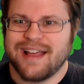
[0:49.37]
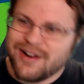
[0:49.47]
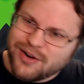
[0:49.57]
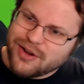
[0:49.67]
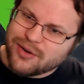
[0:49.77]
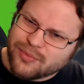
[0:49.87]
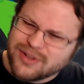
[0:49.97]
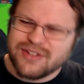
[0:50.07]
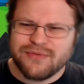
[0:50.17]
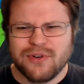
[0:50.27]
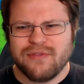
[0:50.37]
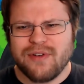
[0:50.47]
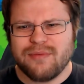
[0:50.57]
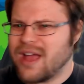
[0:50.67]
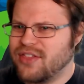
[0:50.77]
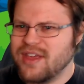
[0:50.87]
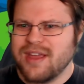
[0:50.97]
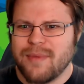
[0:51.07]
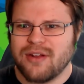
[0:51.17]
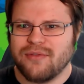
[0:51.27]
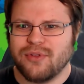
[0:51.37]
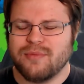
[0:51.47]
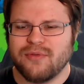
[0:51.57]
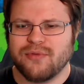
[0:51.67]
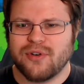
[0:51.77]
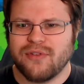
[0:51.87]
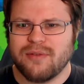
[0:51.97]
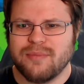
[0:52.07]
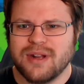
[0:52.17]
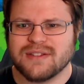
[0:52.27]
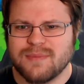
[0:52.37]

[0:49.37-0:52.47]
I don't know. Was it 45? I think it might have only been 45 minutes.